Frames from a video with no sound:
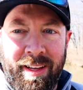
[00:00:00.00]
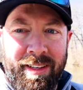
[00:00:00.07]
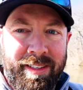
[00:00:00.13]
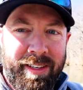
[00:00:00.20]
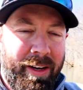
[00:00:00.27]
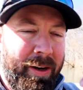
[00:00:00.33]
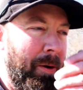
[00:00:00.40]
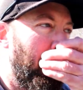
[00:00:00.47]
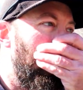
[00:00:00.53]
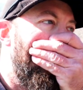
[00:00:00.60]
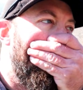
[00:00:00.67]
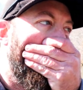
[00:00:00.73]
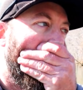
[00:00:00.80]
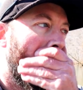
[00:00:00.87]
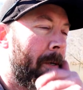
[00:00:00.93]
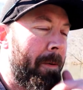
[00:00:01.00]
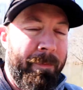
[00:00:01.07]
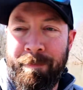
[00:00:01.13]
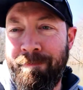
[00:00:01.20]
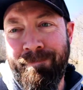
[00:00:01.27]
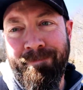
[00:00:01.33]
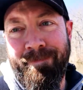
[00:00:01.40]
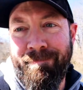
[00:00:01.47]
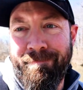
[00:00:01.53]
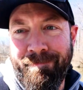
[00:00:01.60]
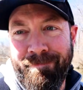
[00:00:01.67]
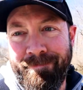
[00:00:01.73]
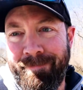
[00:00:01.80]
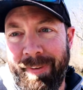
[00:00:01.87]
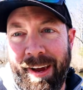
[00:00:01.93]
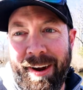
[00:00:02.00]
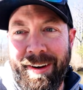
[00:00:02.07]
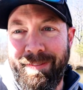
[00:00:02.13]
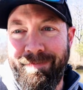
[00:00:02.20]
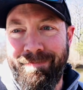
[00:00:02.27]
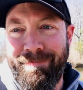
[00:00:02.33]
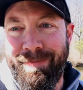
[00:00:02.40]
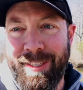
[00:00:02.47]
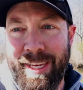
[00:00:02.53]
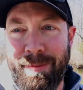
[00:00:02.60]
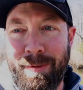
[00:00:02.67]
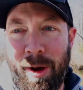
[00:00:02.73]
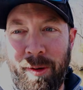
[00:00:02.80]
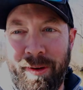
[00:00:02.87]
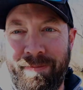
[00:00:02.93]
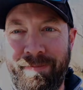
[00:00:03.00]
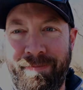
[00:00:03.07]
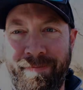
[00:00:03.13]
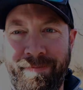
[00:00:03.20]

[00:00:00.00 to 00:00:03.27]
So, all right, let's keep going.